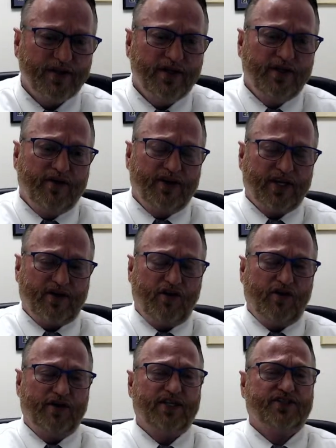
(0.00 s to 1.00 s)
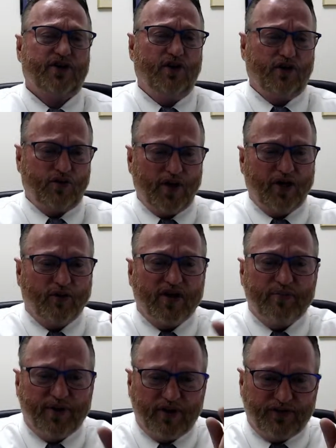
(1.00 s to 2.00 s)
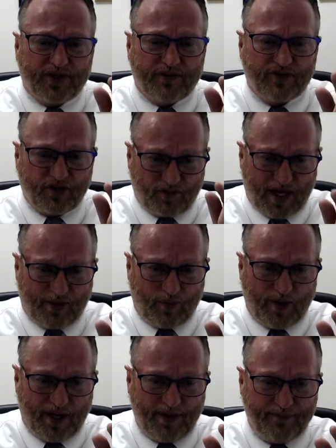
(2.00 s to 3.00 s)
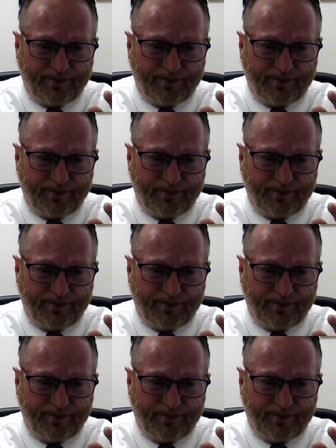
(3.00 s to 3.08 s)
They call this called credit rebuilding the right way.